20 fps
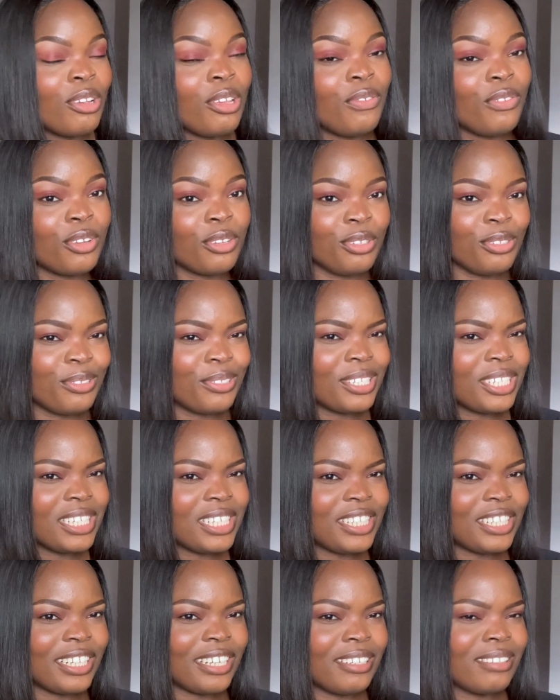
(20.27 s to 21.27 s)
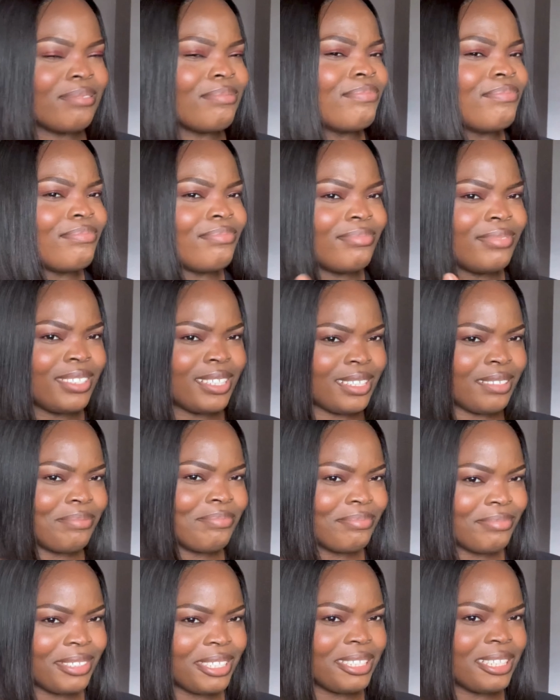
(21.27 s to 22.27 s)
if you're new to this channel,
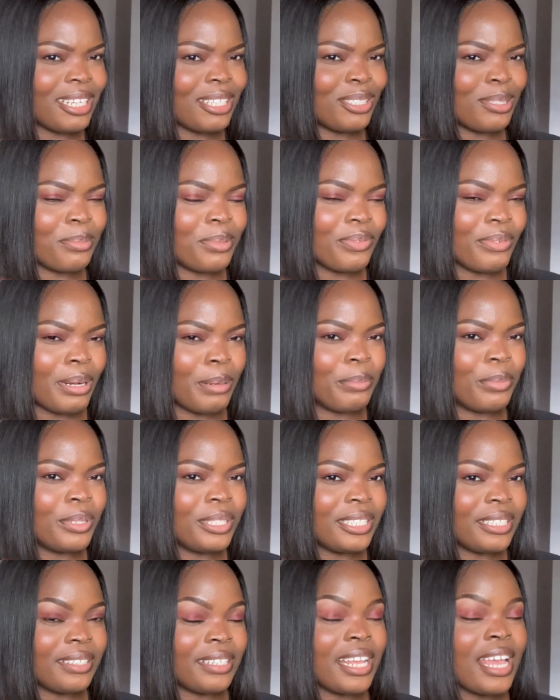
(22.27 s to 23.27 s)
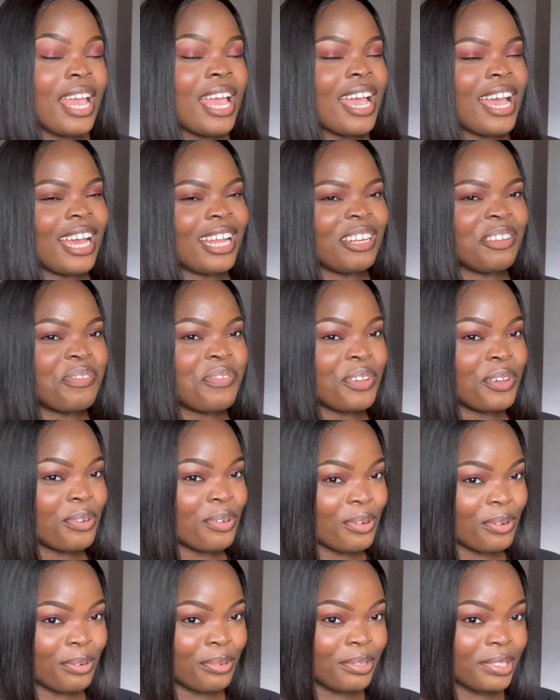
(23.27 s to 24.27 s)
hit that subscribe button, and if you're
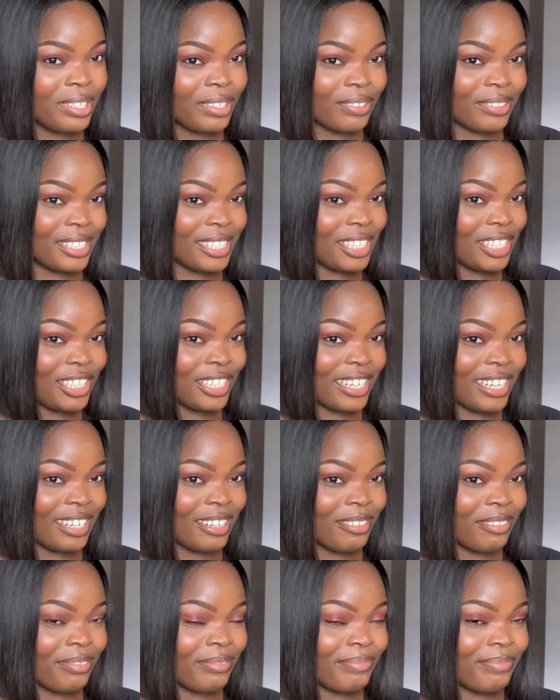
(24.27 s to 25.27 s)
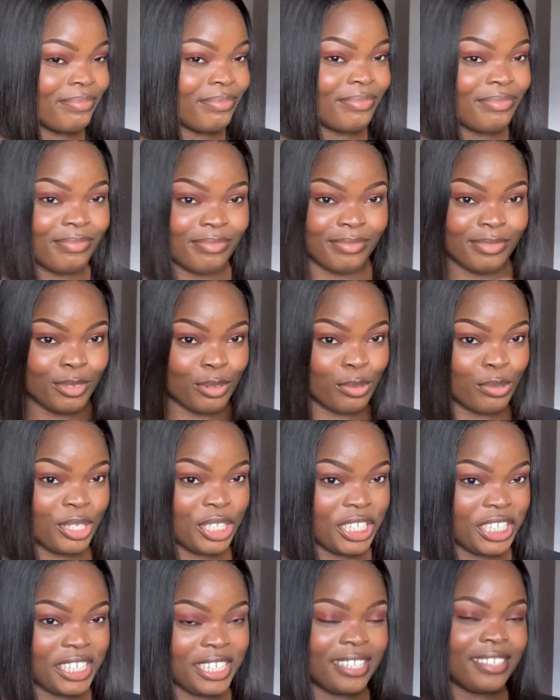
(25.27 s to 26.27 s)
old on this channel,
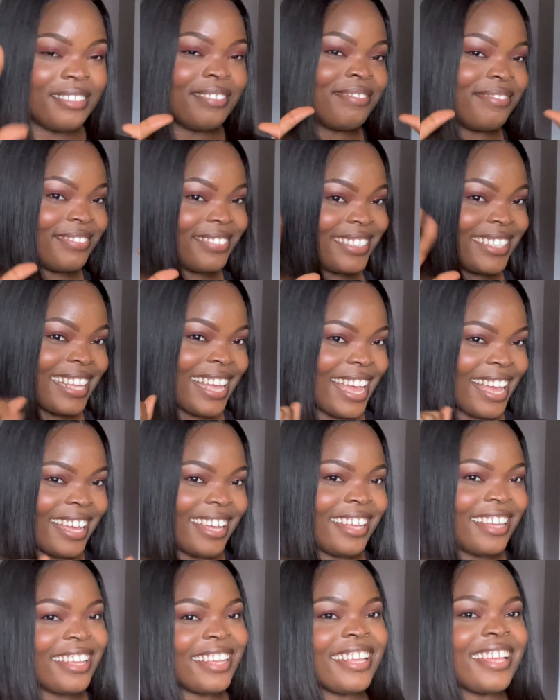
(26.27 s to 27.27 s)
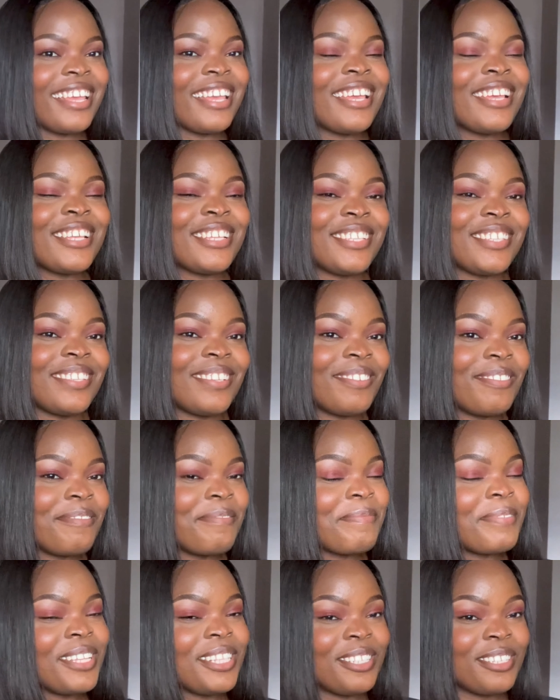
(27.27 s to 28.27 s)
OG, hi. So
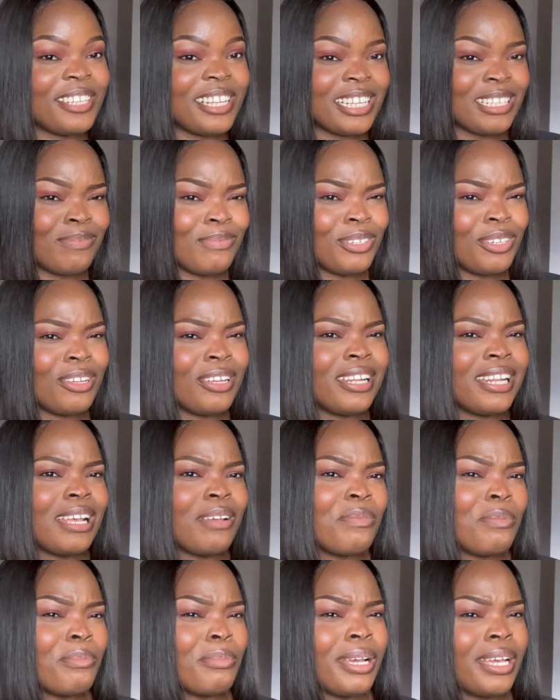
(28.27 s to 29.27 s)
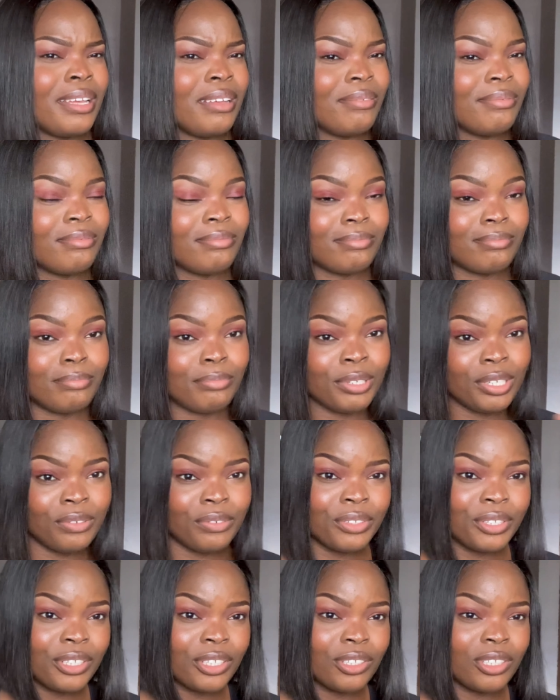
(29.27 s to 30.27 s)
in today's video, in line with my
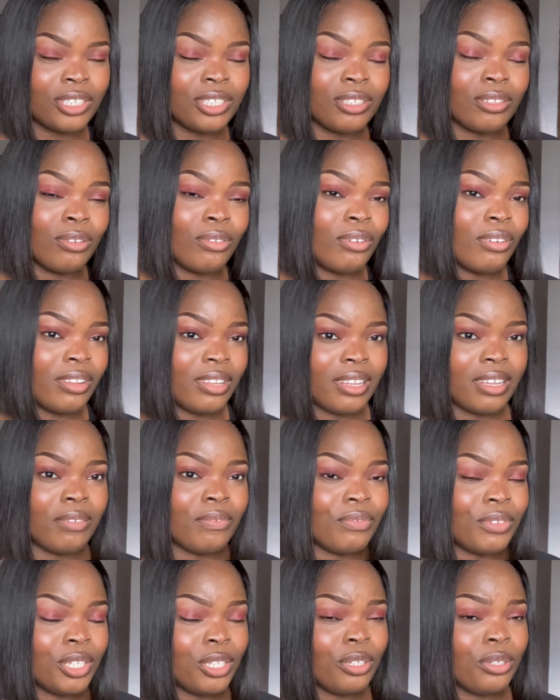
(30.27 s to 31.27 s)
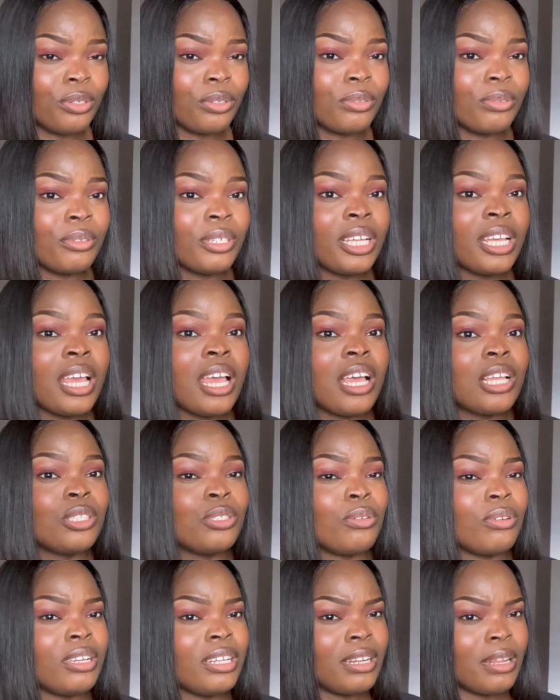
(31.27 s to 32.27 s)
previous or other video
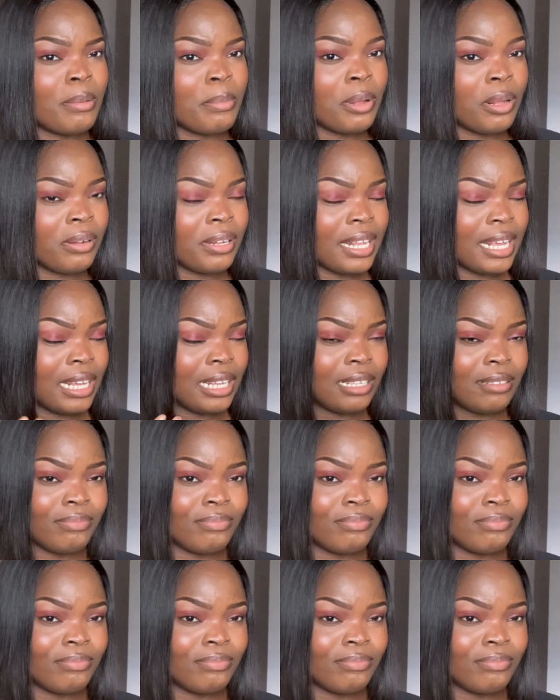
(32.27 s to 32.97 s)
talking about like